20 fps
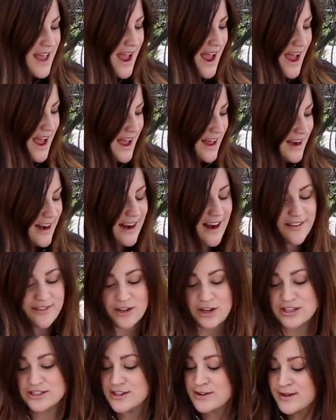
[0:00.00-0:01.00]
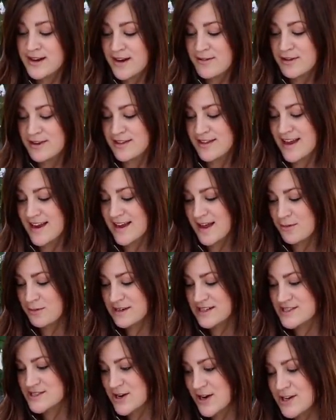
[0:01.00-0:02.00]
And I got the glue and everything and
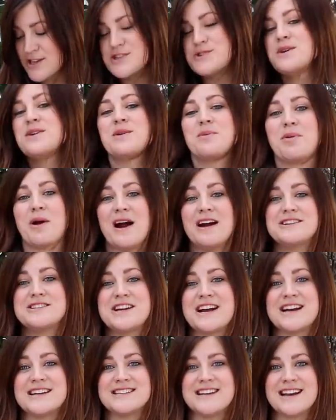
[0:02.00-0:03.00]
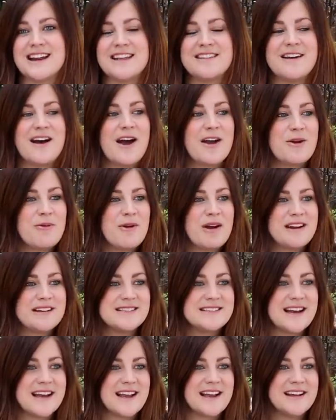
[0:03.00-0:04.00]
we started doing the project and I thought, wait a
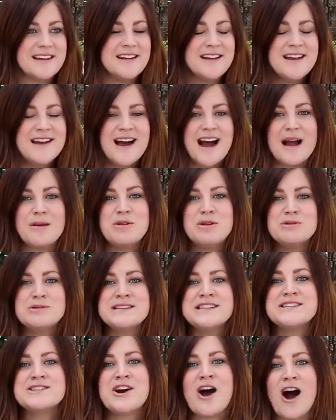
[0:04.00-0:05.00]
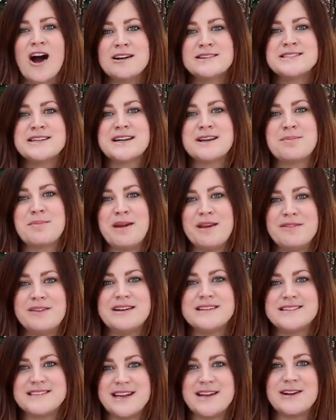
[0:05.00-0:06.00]
second, I'm using toxic
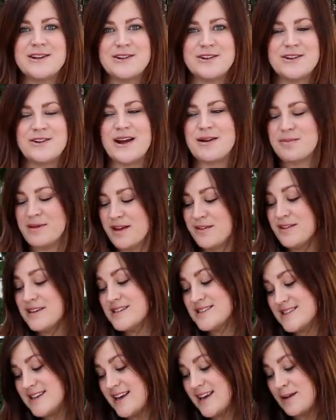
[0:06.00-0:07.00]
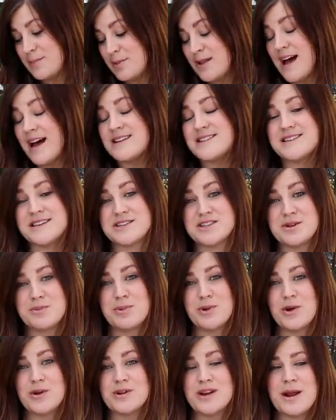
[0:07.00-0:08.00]
PVC glue and PVC plastic to
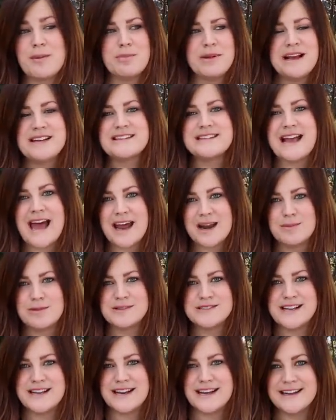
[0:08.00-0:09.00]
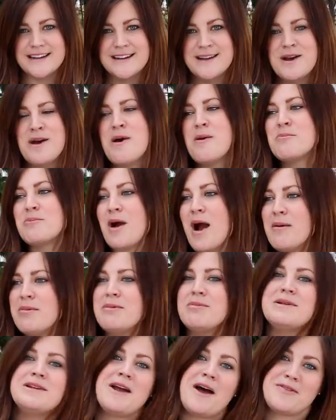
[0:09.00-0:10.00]
boot and planting edibles in it
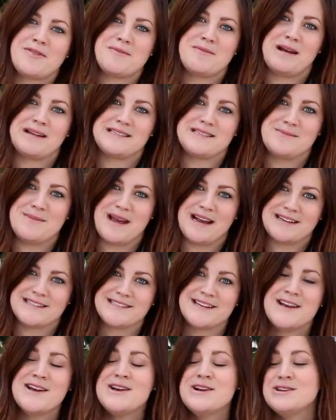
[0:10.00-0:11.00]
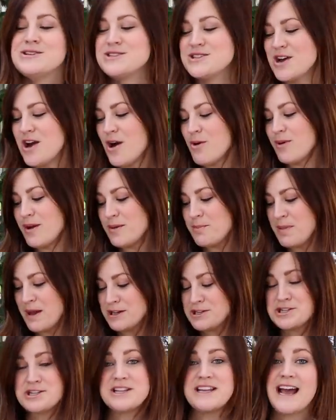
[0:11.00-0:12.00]
probably not the best mix. So we
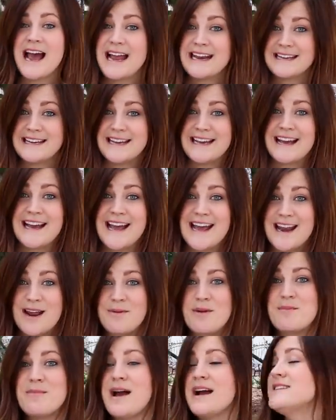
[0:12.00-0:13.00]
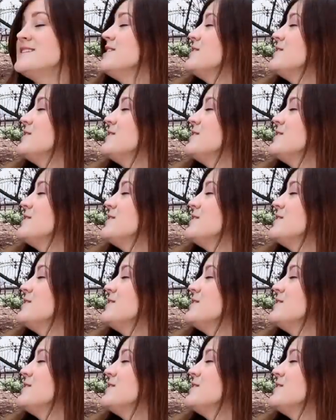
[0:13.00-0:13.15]
pitched the idea and I went back